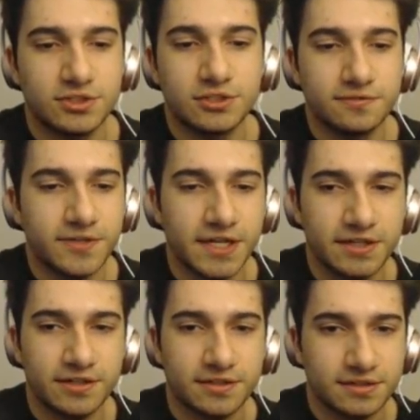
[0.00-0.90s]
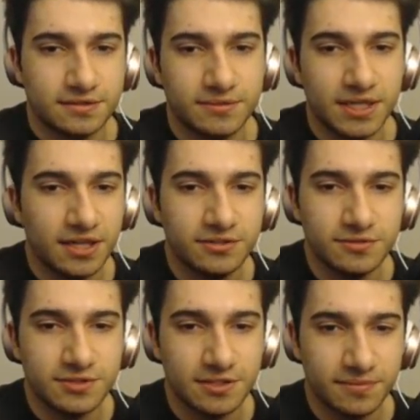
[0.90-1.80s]
Just do fire. We gotta
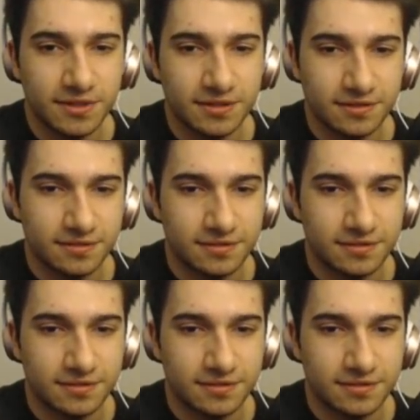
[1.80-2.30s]
do something.